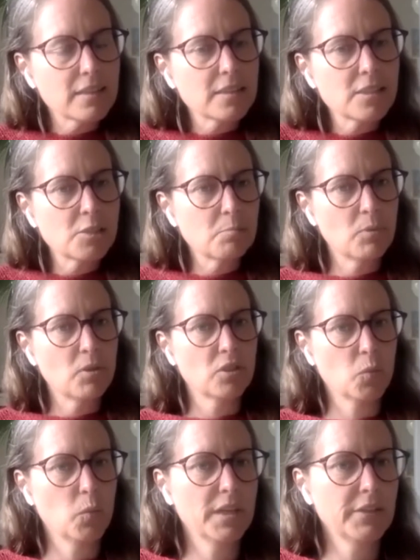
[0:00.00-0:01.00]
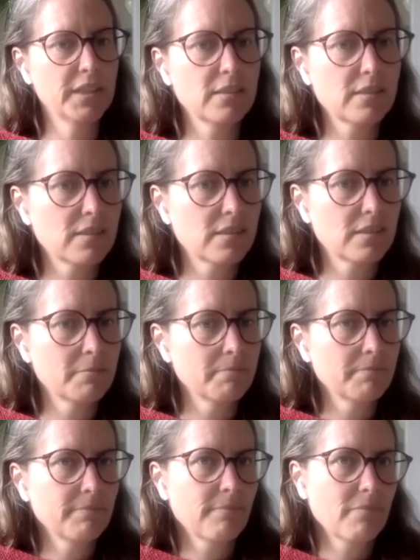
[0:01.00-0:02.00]
spot where
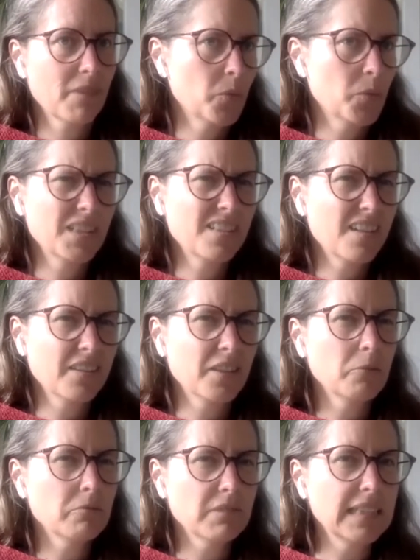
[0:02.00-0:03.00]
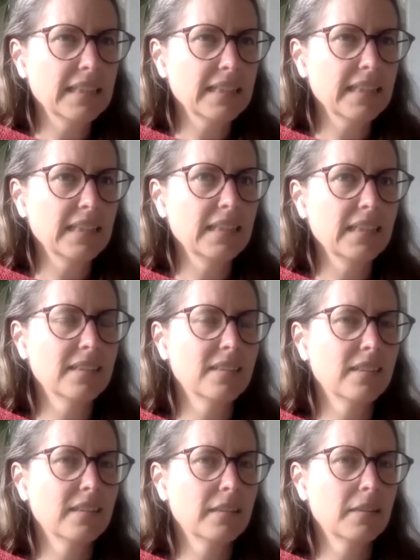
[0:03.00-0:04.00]
nothing really
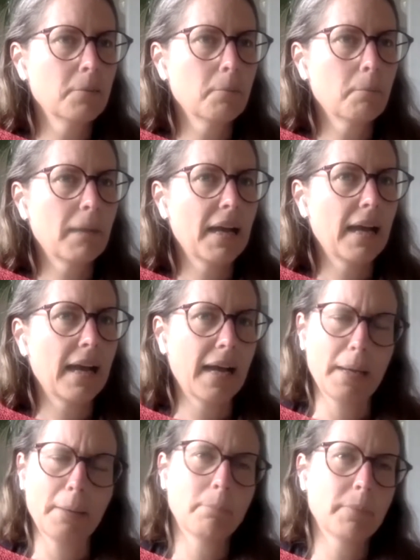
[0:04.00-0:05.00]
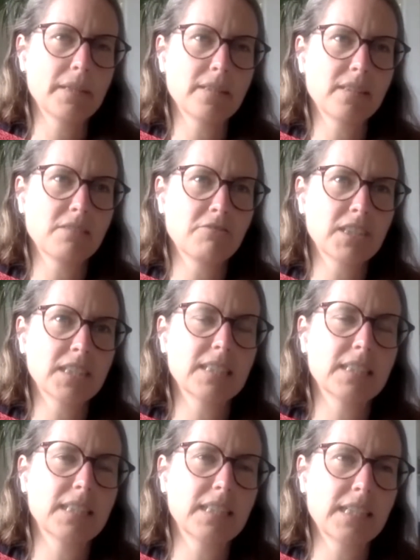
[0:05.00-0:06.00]
happens, if I can
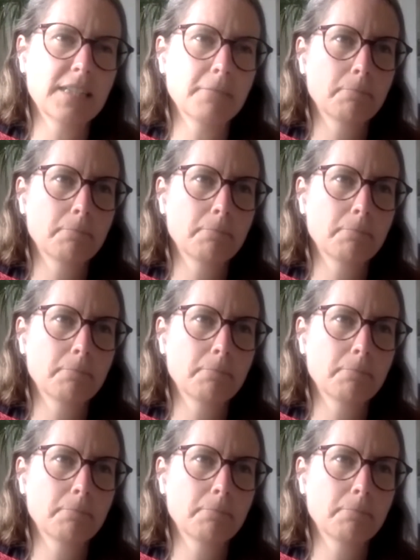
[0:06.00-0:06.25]
say that.